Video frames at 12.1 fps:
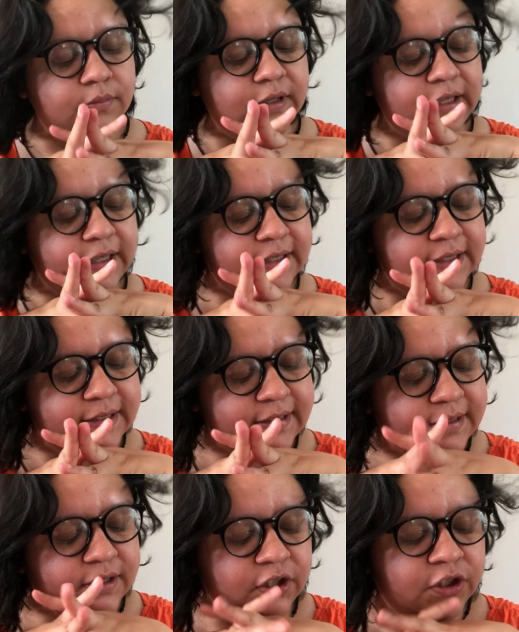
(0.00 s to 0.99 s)
is
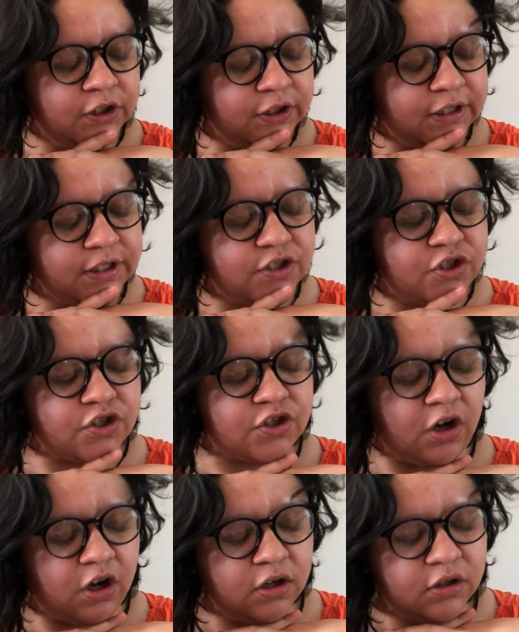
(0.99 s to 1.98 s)
the Hooded
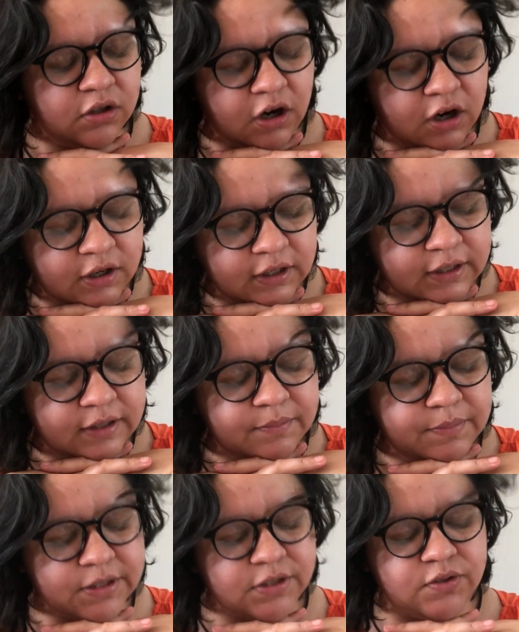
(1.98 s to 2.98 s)
Shawl Cardigan
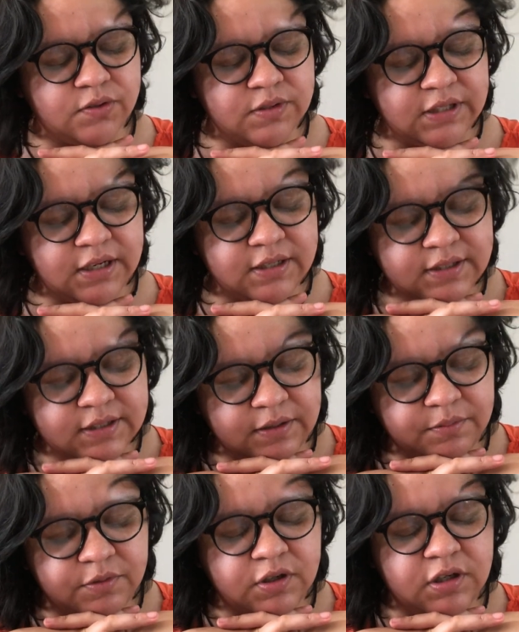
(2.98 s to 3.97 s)
by Susanne
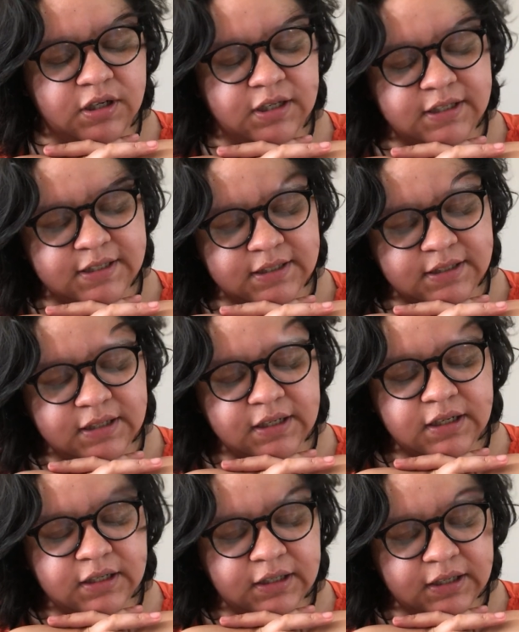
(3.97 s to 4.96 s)
Sommer. It's
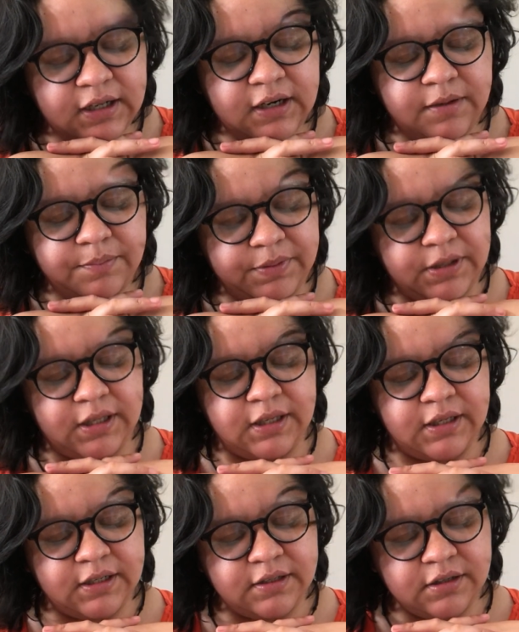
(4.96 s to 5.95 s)
knit up
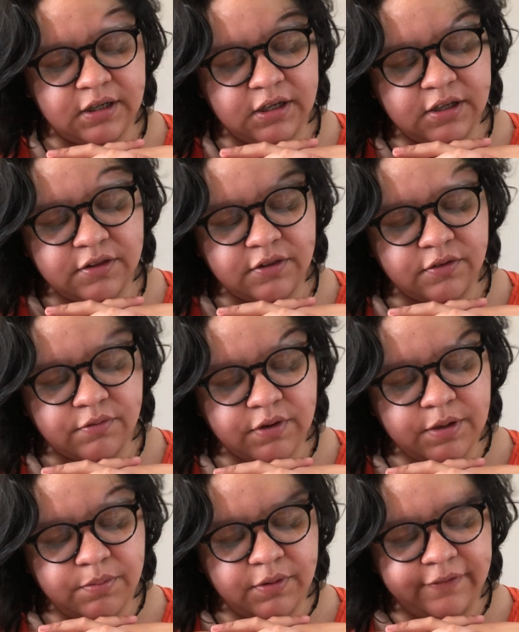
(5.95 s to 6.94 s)
in
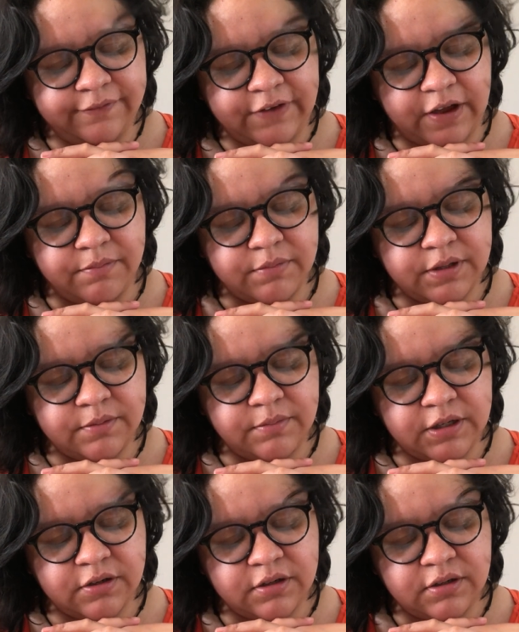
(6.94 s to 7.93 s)

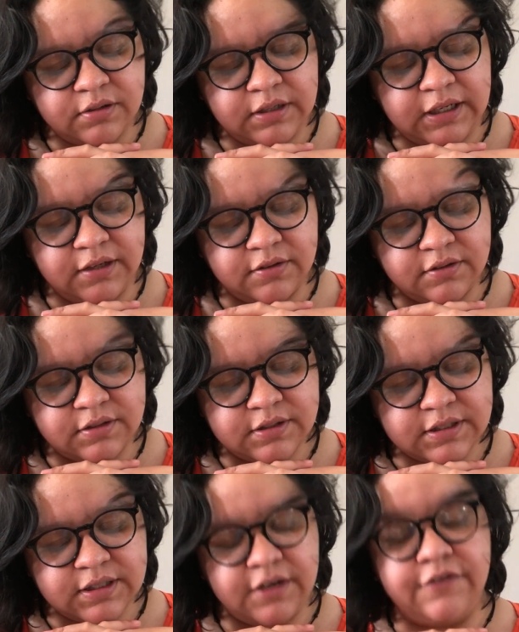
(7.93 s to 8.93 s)
3.5mm needles
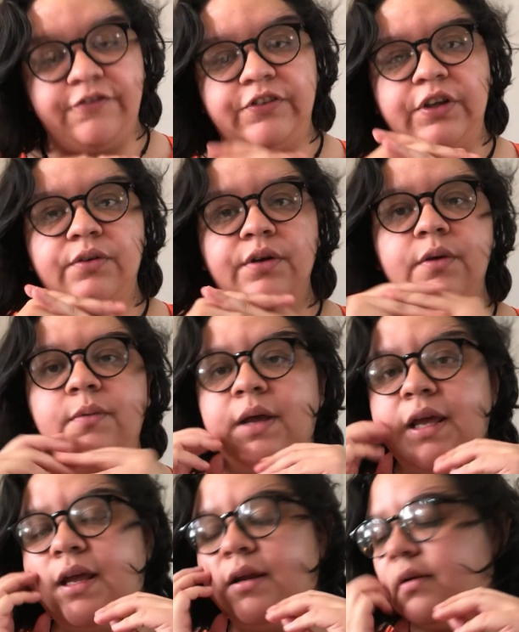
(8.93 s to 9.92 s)
in fingering
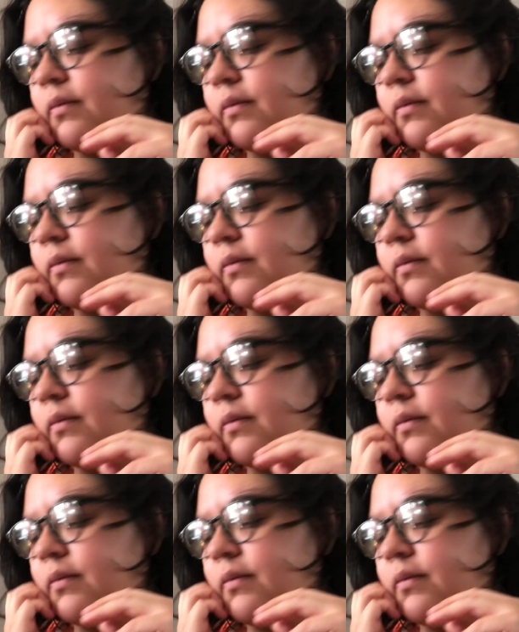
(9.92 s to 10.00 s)
weight.